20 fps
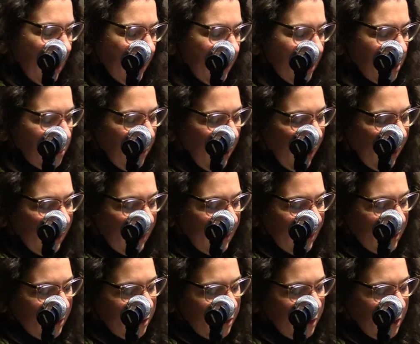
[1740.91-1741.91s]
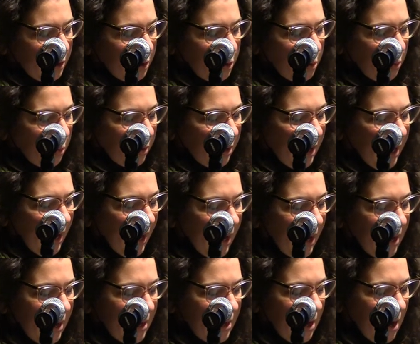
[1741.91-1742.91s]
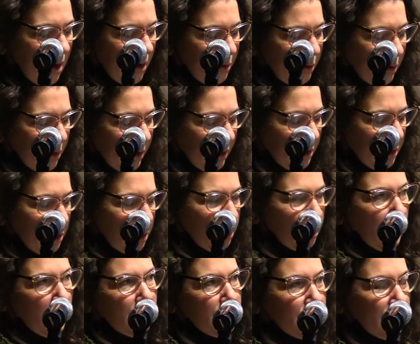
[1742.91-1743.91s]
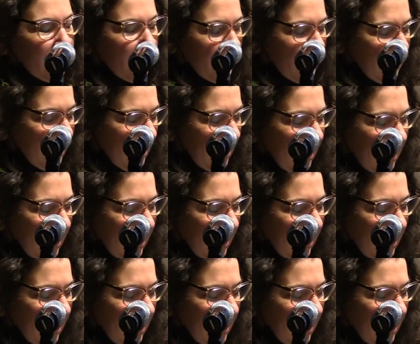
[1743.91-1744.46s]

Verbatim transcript: This body is detour ahead under construction,